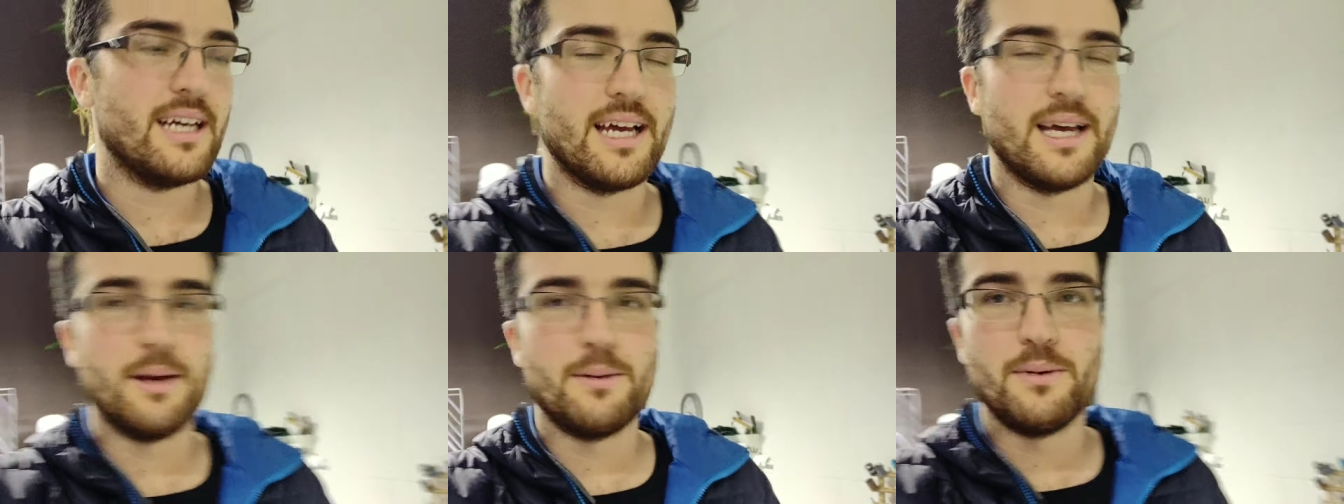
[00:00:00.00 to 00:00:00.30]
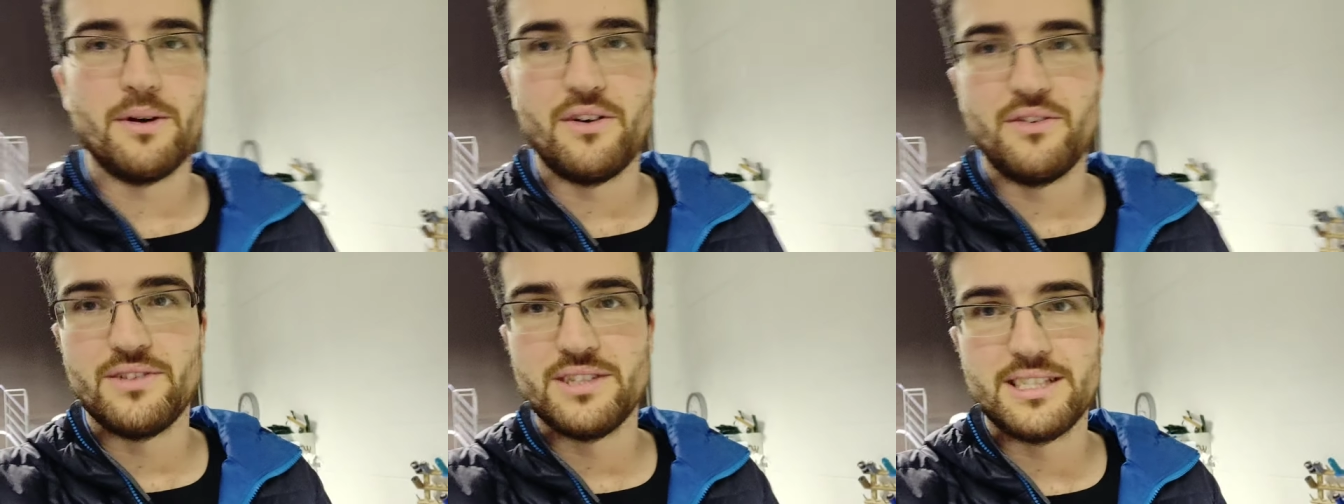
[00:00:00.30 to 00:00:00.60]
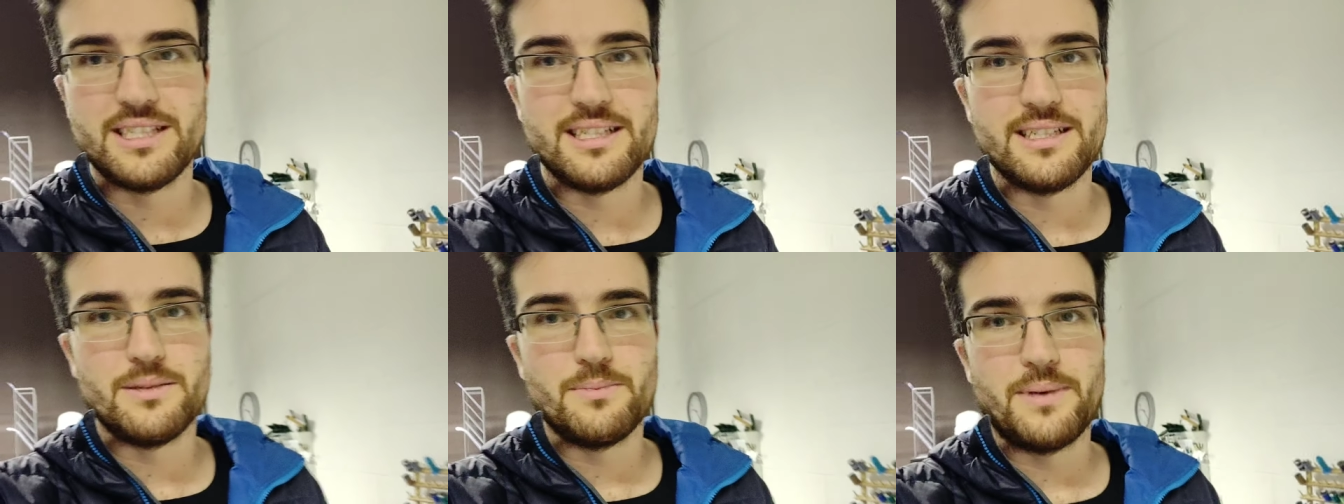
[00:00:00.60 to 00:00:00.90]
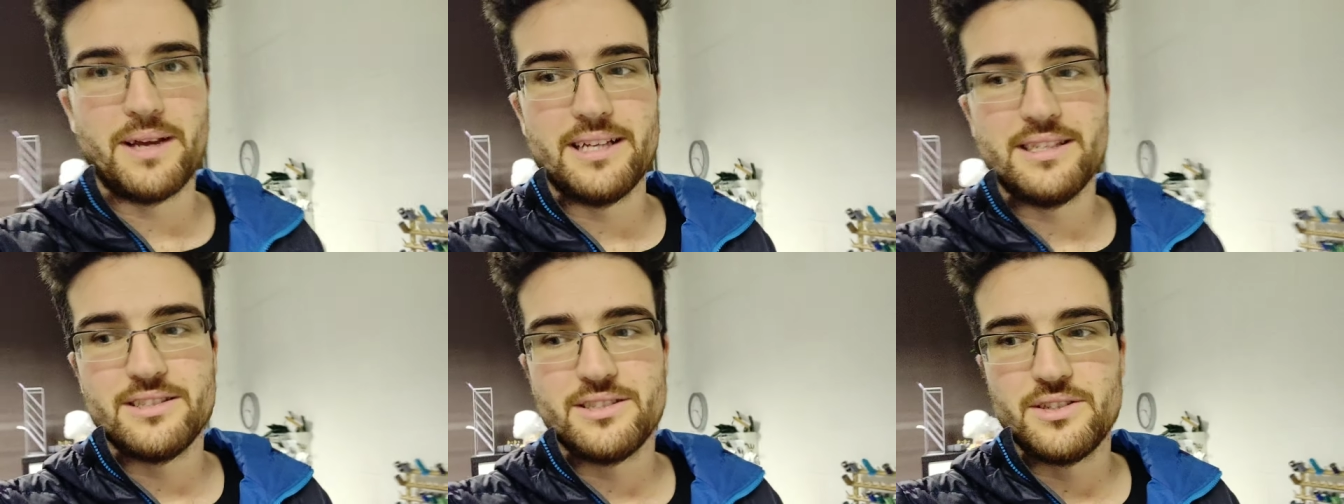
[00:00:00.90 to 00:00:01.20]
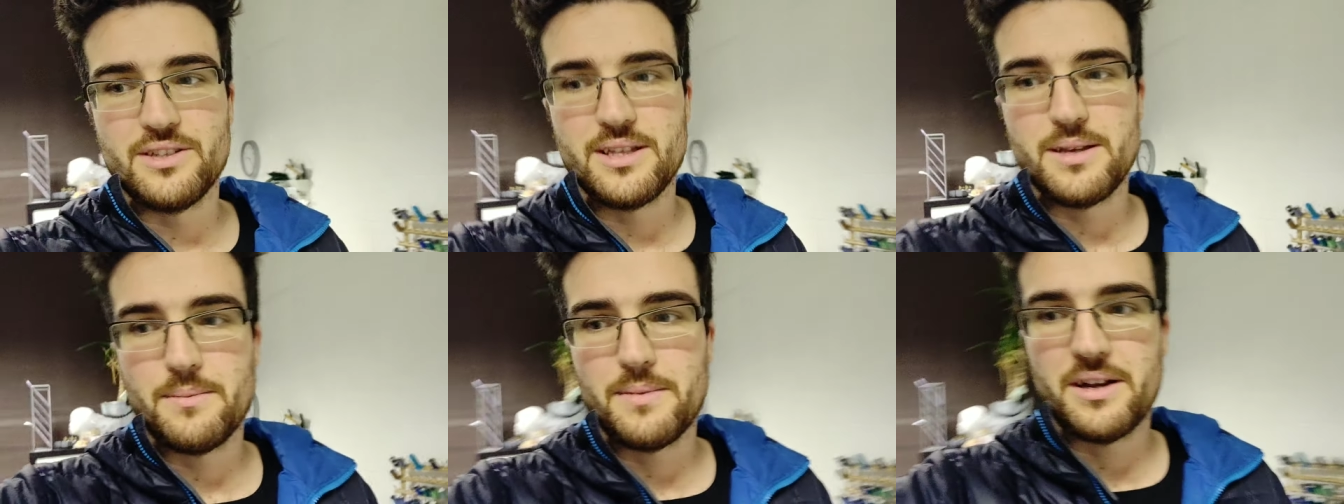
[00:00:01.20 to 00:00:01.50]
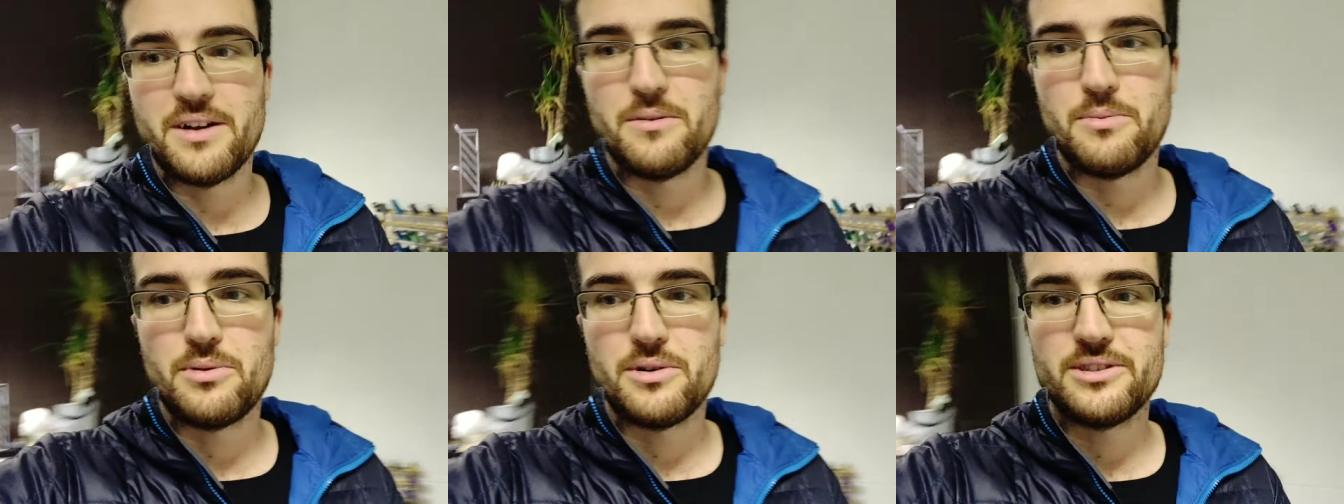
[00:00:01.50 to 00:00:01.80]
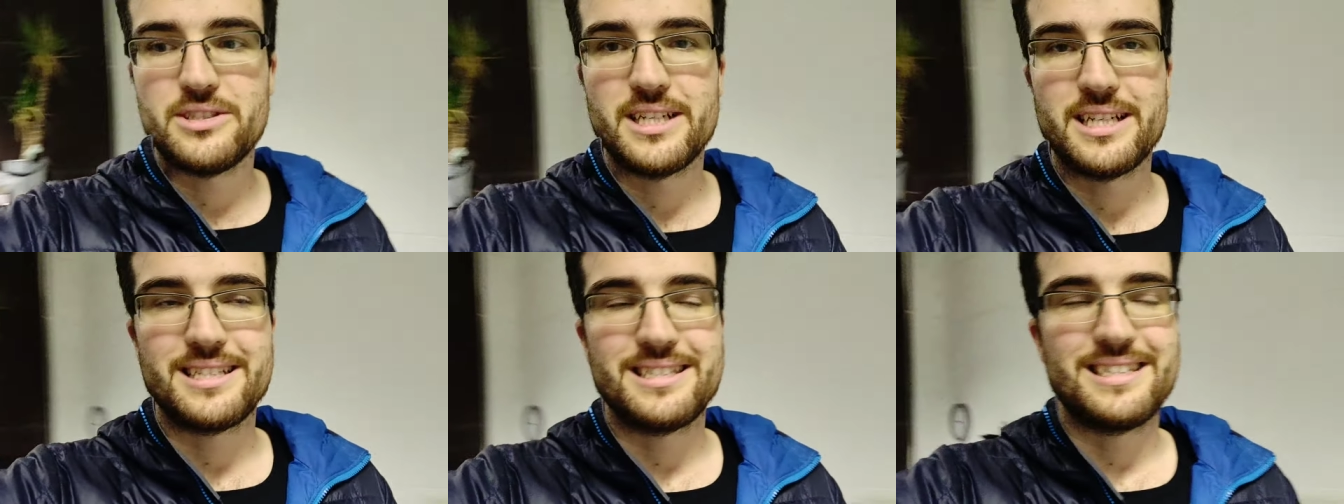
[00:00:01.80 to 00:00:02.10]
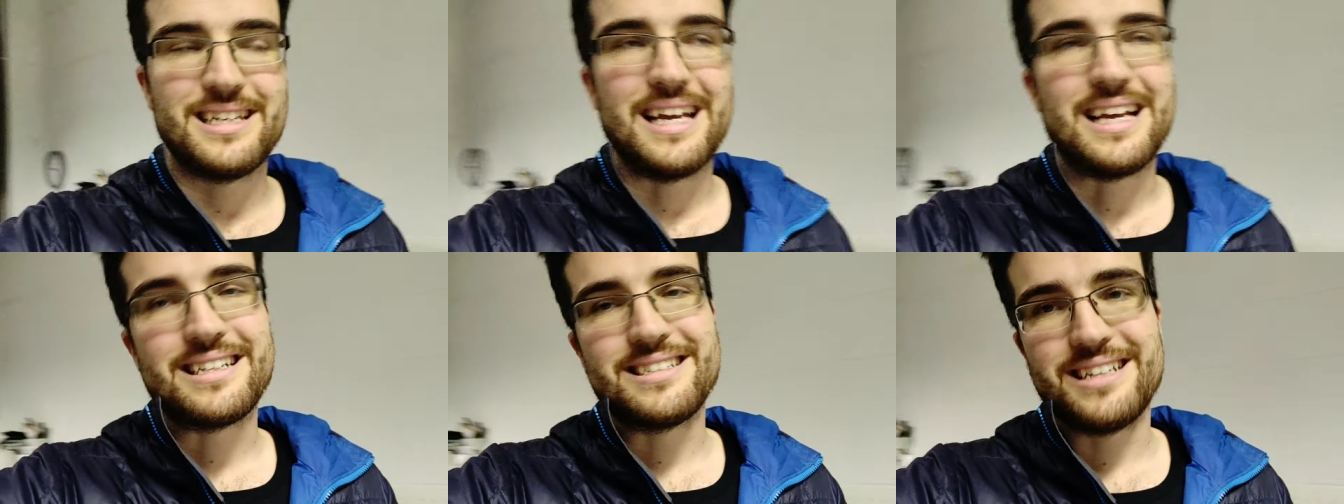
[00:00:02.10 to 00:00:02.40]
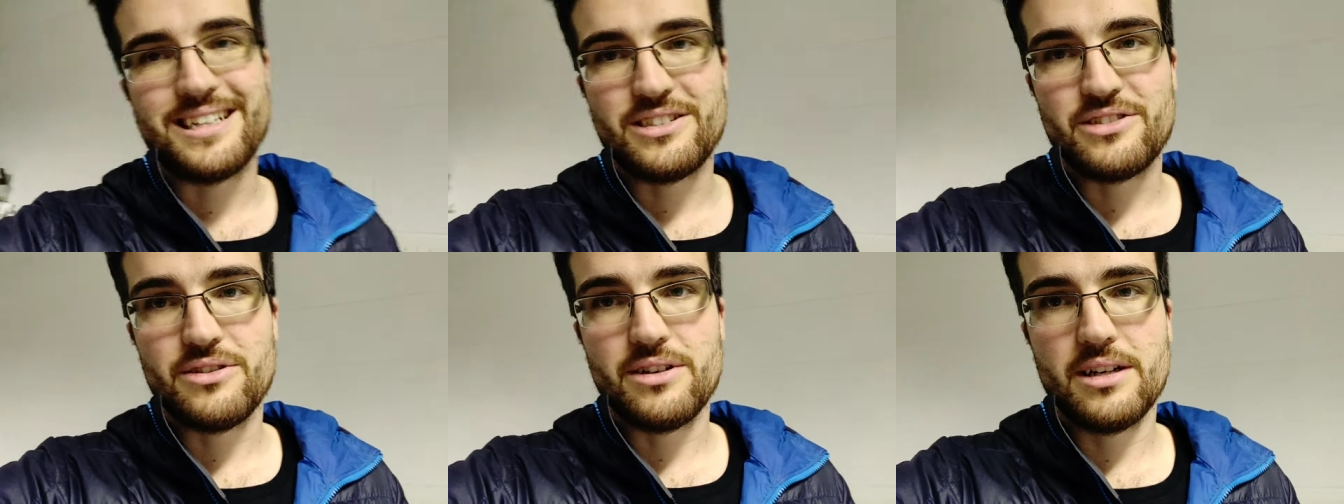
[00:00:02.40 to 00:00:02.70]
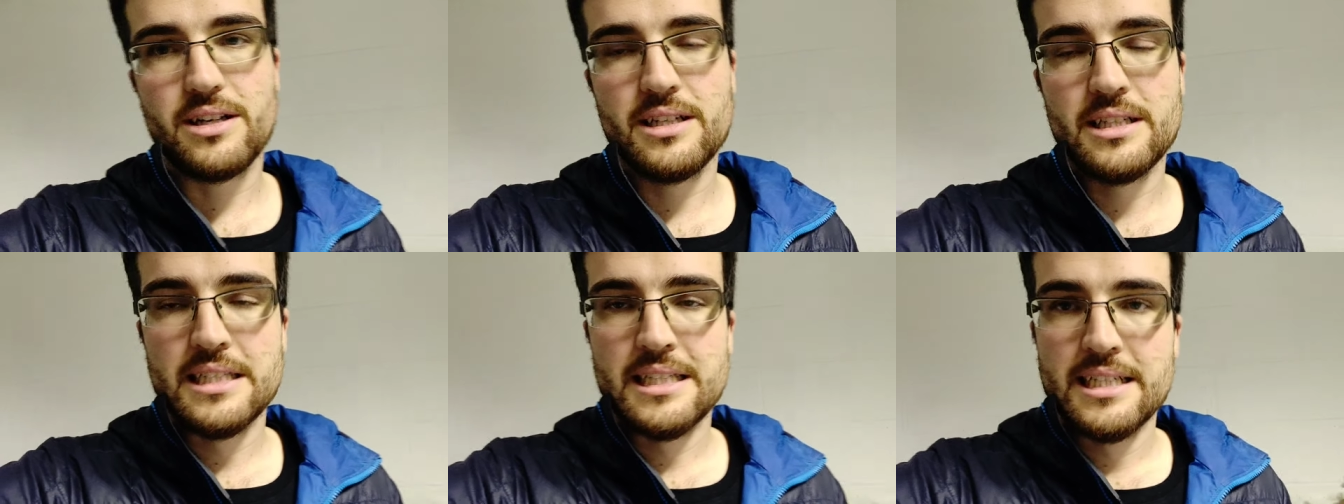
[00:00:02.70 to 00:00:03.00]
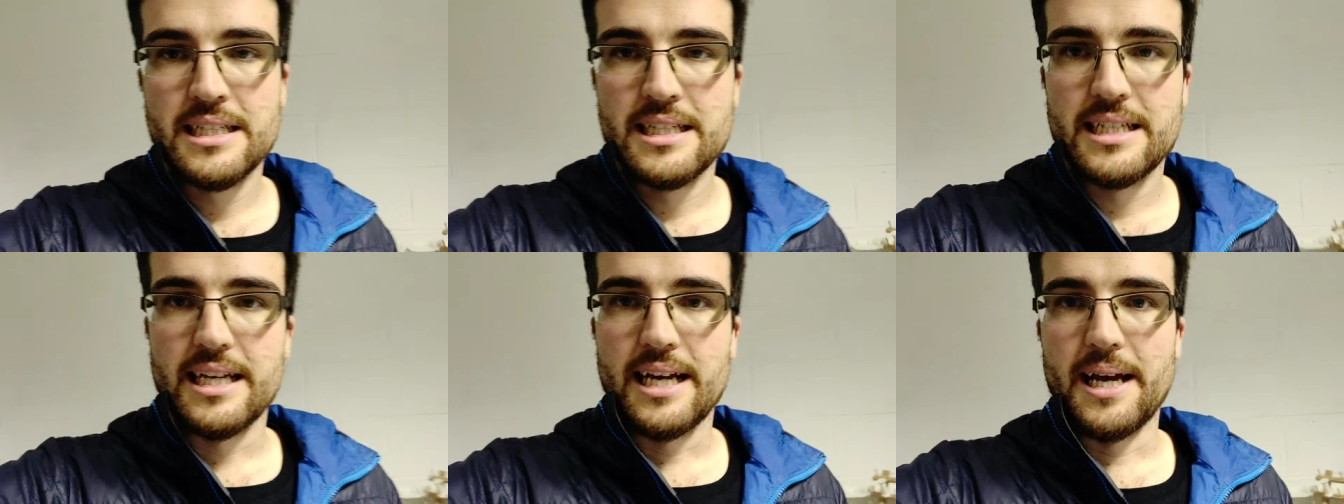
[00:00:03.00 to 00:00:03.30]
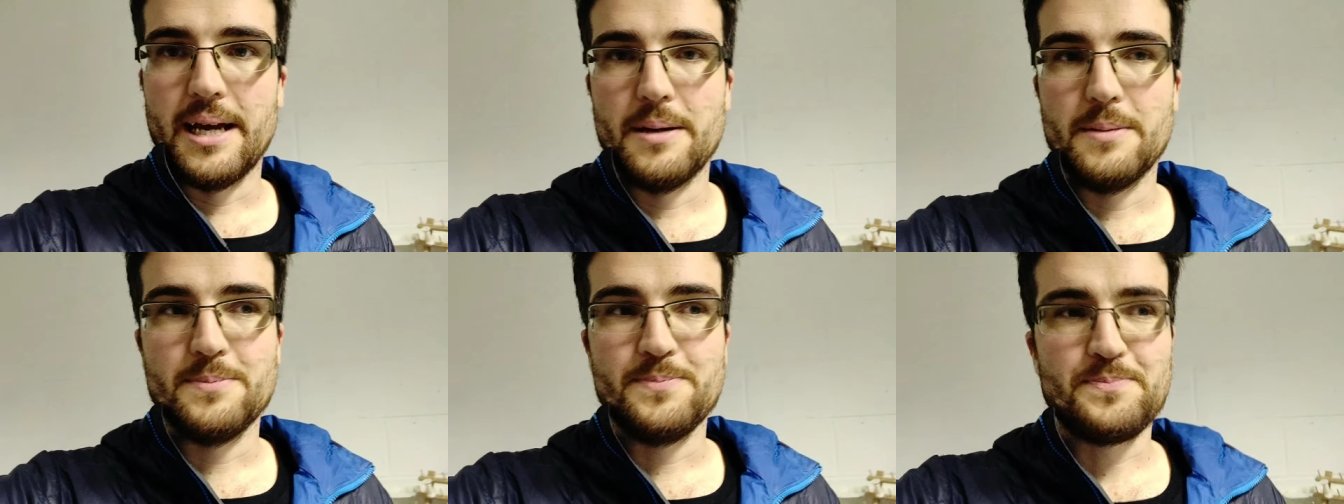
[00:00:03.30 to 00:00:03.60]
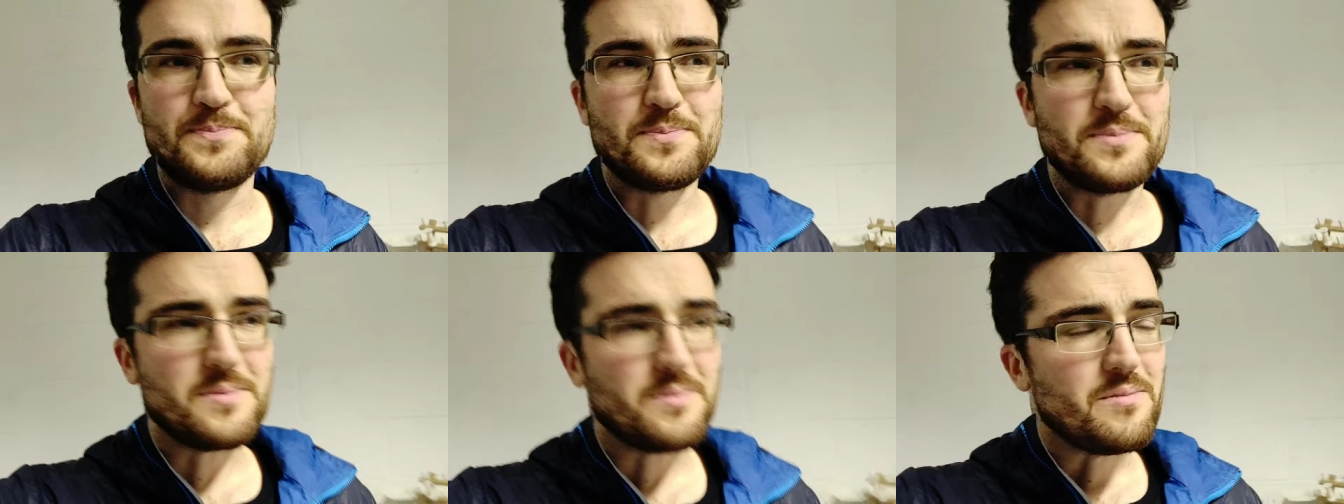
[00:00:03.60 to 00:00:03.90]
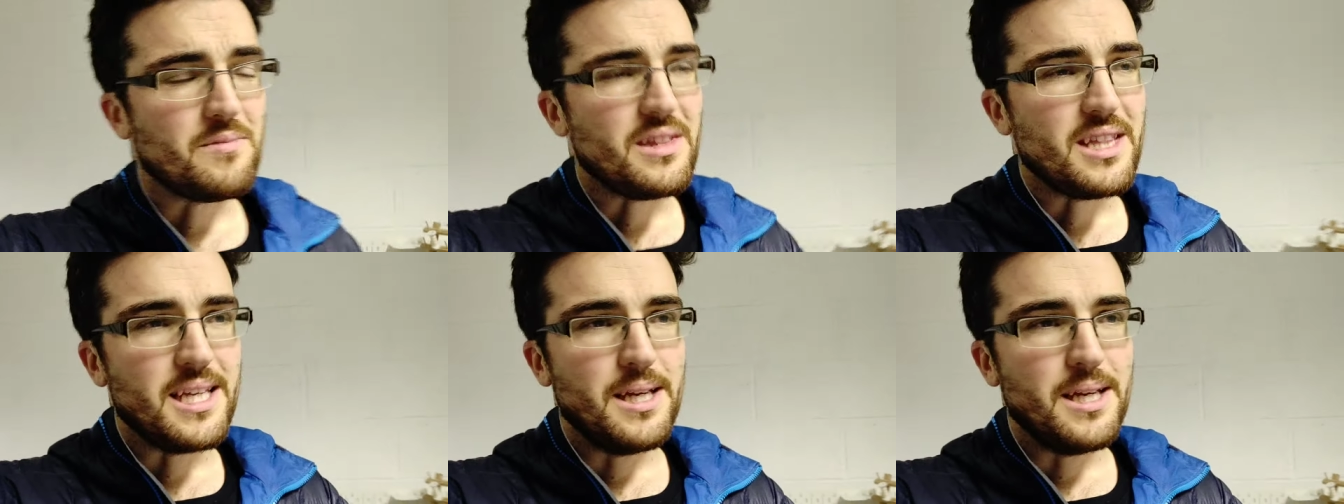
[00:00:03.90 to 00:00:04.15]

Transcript: Um, obviously, depends on the amount of projects, etc. Um,